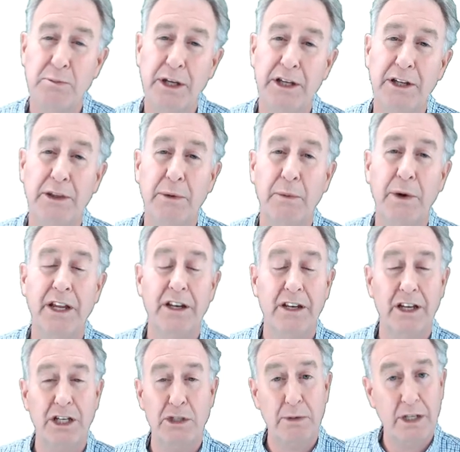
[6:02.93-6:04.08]
in the way it does
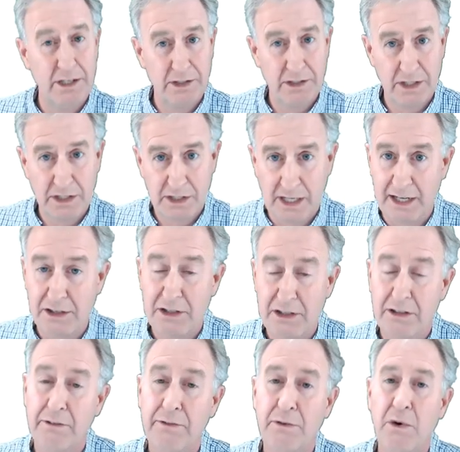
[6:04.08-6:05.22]
because the size of the
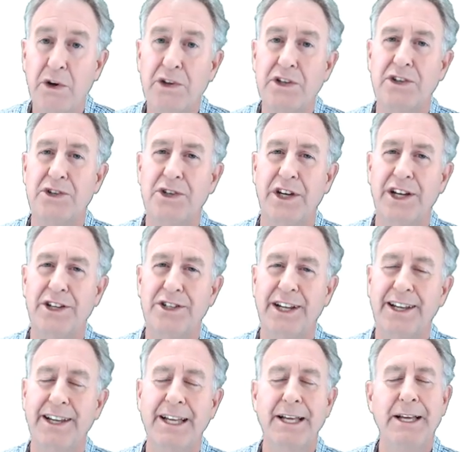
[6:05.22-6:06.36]
force is changing.
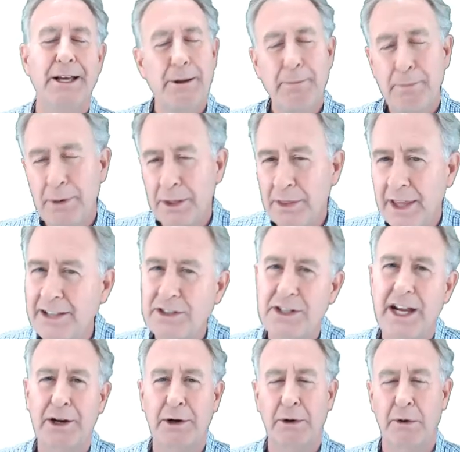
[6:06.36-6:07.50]
But that's not
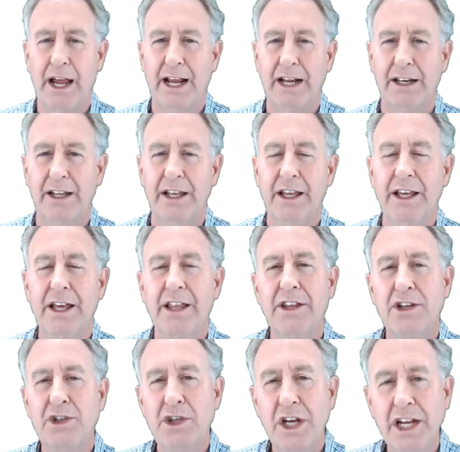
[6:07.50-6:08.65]
correct. The
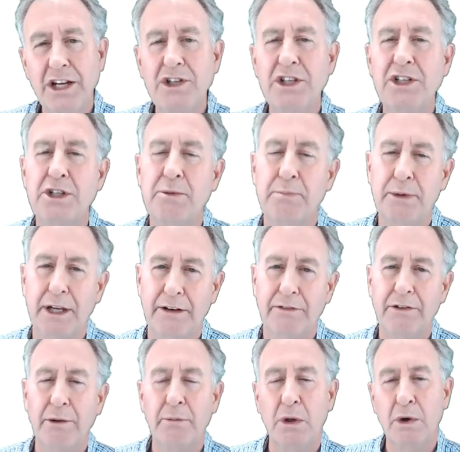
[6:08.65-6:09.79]
change in speed from
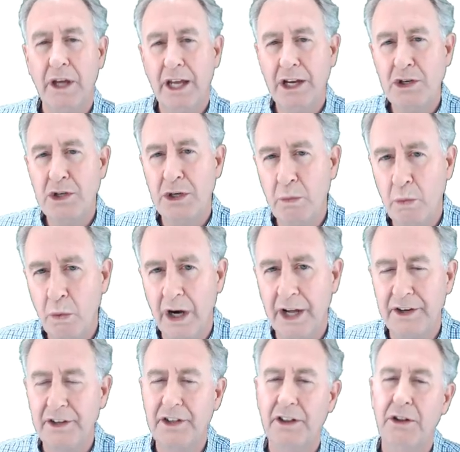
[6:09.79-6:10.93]
location one to
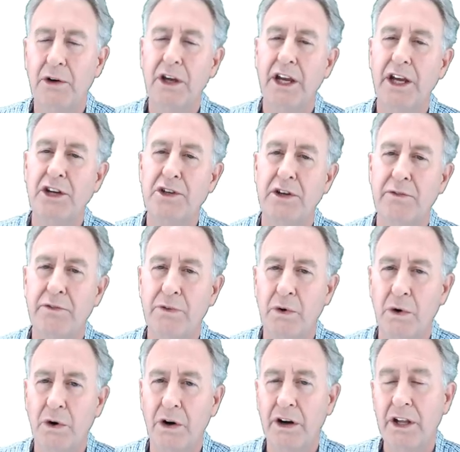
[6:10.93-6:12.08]
location four
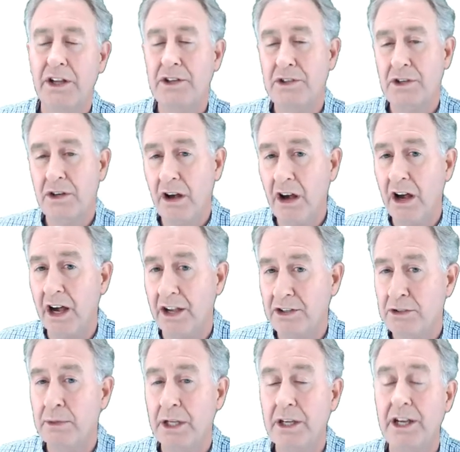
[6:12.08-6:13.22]
is caused
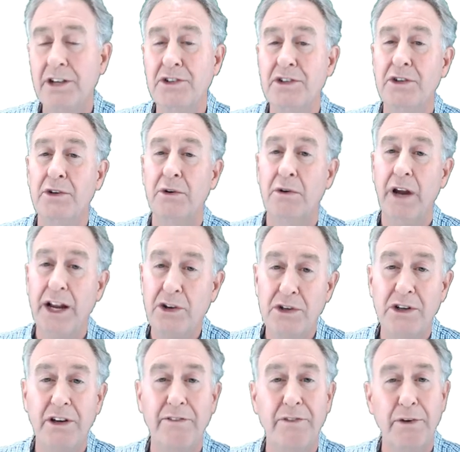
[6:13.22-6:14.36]
because the direction of
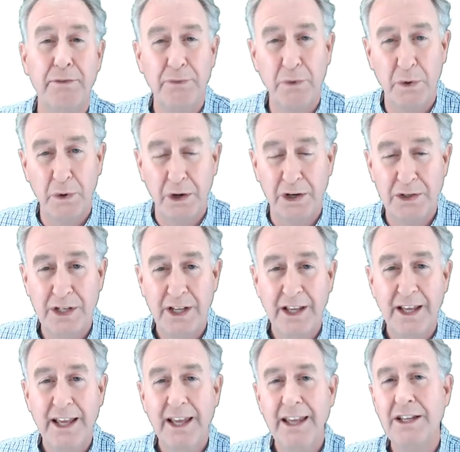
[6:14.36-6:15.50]
the force
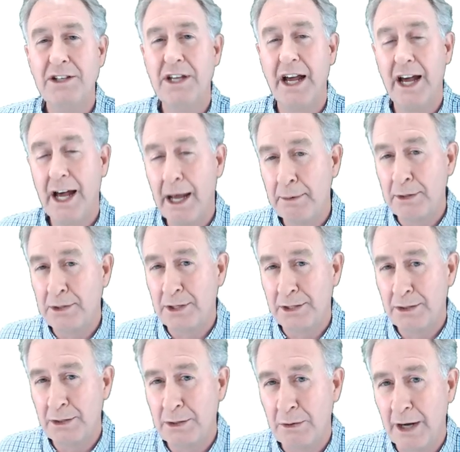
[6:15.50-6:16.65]
is opposite the
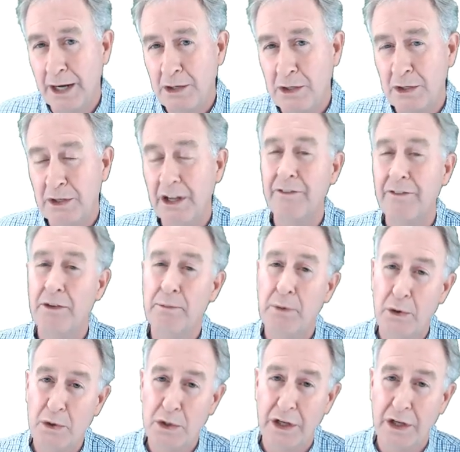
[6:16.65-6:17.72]
direction of the motion.